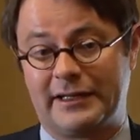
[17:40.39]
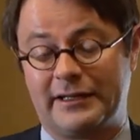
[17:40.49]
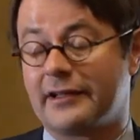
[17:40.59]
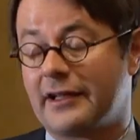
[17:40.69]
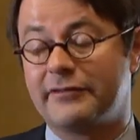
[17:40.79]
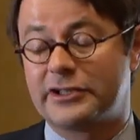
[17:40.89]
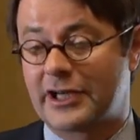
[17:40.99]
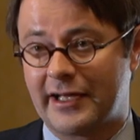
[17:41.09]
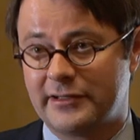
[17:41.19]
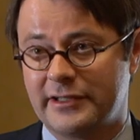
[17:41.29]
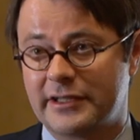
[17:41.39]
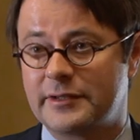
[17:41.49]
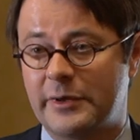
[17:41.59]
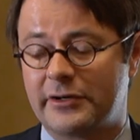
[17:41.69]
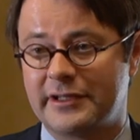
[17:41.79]
the love a child
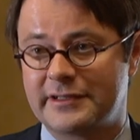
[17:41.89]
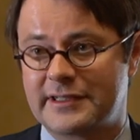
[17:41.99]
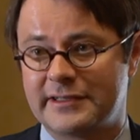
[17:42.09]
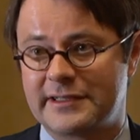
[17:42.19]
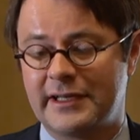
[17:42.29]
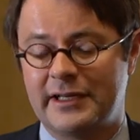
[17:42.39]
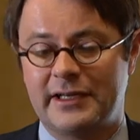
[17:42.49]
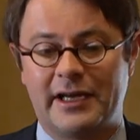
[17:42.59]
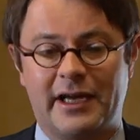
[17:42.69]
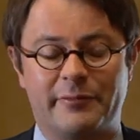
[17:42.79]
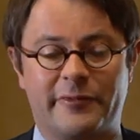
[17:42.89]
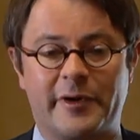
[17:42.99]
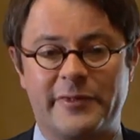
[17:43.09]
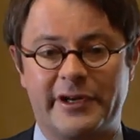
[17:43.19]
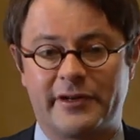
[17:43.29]
experiences, um,
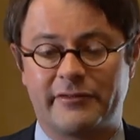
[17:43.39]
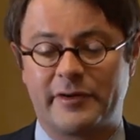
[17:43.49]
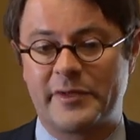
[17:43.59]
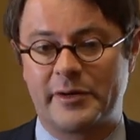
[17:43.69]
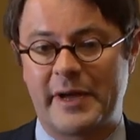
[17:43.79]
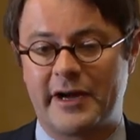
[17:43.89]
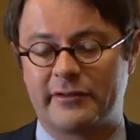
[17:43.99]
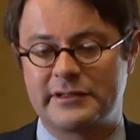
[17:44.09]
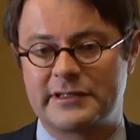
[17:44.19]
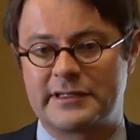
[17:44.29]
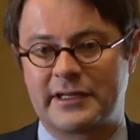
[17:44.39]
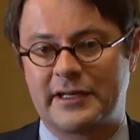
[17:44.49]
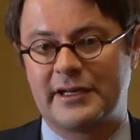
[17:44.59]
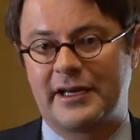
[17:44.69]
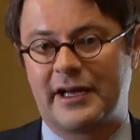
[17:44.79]
from, their, from their parents.
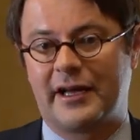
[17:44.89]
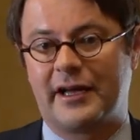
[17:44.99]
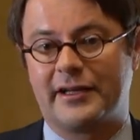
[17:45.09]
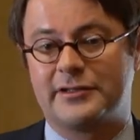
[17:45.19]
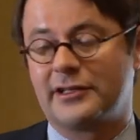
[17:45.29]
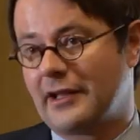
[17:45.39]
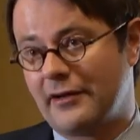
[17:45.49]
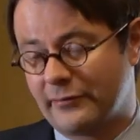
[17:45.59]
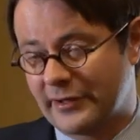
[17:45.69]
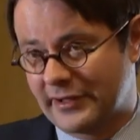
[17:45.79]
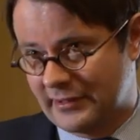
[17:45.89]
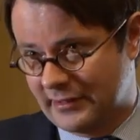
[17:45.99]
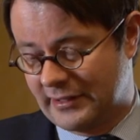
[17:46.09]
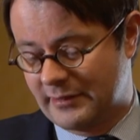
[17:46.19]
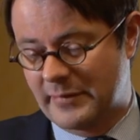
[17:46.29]
Uh, to love
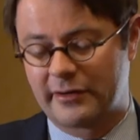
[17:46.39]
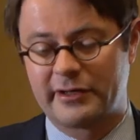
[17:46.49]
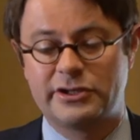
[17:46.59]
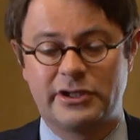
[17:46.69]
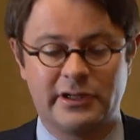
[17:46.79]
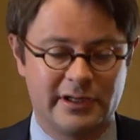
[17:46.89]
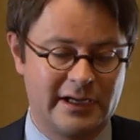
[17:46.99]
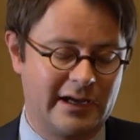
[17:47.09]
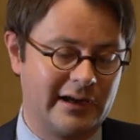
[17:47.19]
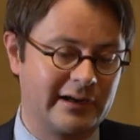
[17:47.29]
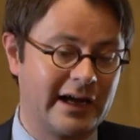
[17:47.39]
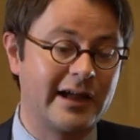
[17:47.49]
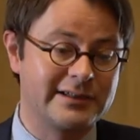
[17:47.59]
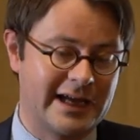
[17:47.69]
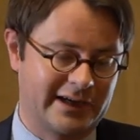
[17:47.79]
within the marriage uh,
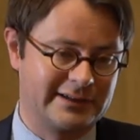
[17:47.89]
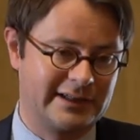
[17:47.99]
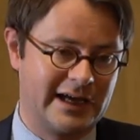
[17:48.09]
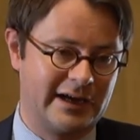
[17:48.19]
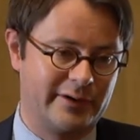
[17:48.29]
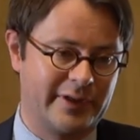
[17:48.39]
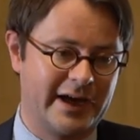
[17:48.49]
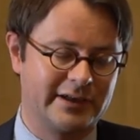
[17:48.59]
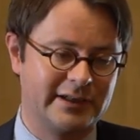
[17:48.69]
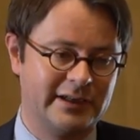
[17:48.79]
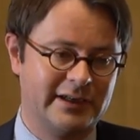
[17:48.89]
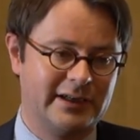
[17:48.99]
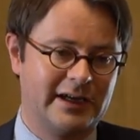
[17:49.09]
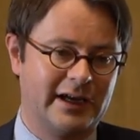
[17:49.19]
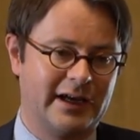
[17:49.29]
context and how that
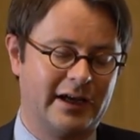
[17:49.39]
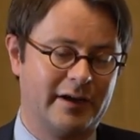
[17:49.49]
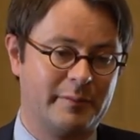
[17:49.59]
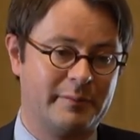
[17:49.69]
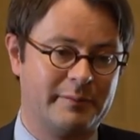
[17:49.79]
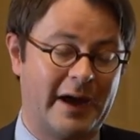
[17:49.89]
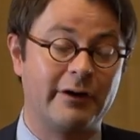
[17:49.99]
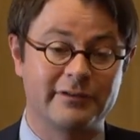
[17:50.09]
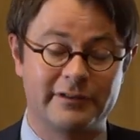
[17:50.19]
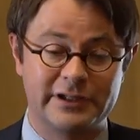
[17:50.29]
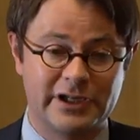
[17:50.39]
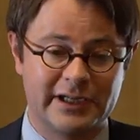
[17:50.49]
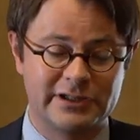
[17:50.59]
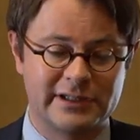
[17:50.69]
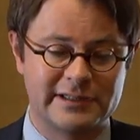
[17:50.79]
uh, powerfully
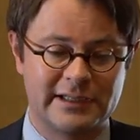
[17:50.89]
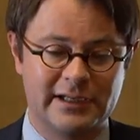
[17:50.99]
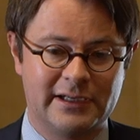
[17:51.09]
changes